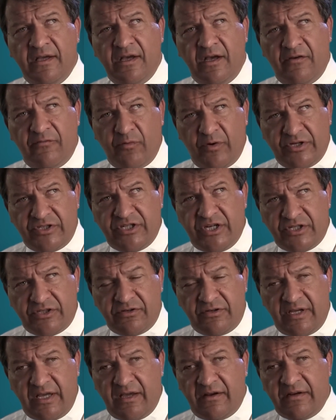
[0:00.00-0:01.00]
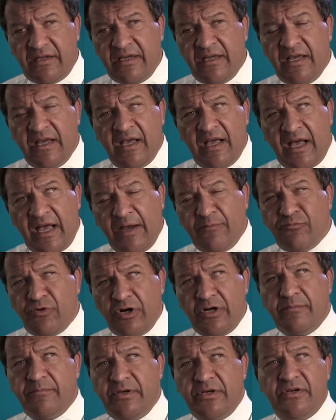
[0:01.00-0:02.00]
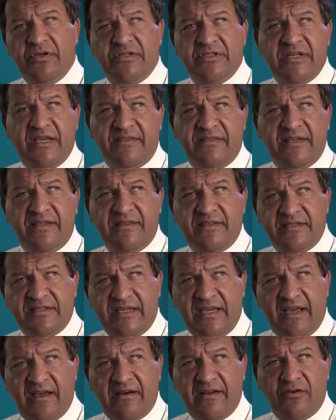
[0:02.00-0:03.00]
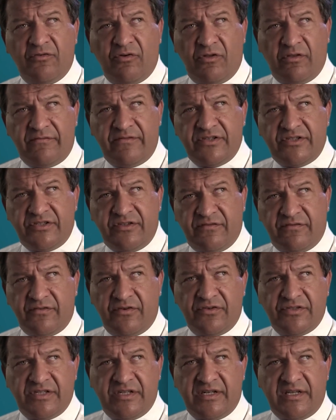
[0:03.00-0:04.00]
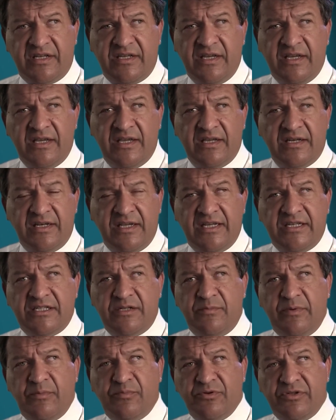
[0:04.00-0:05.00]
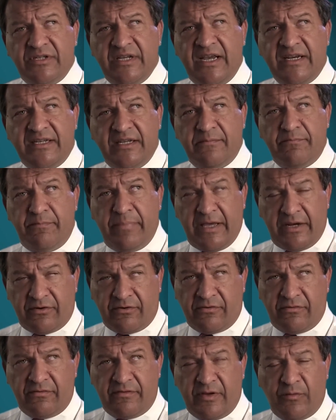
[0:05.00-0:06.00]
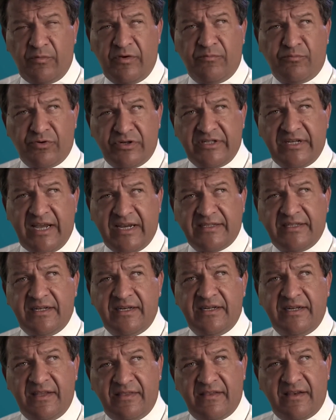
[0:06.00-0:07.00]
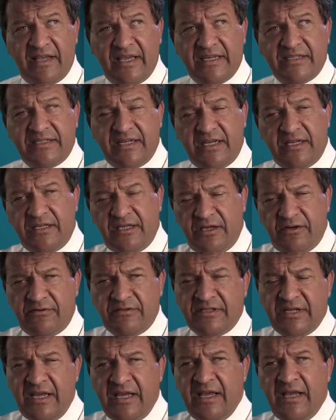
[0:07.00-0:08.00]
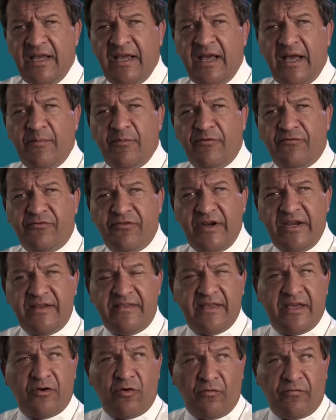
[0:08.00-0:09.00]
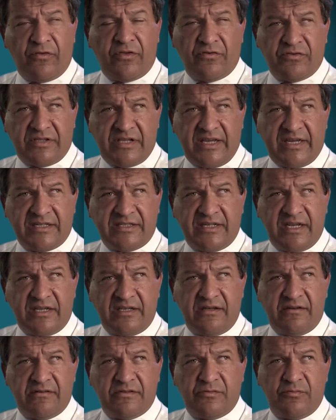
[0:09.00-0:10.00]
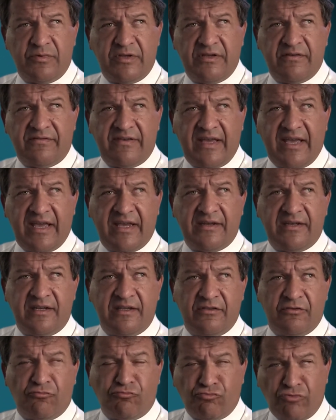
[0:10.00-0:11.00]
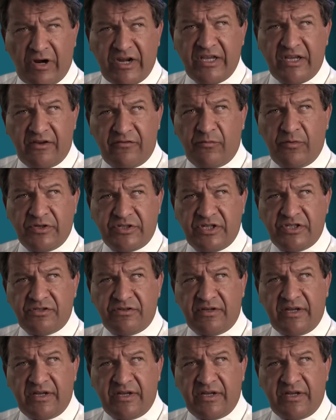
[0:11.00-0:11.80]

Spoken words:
of Westchester County. I'm running because I think this county and all of its diversity needs to be protected better than we protected it in the last 8 years. I'm afraid that over those last 8 years, we have had, in the running of Westchester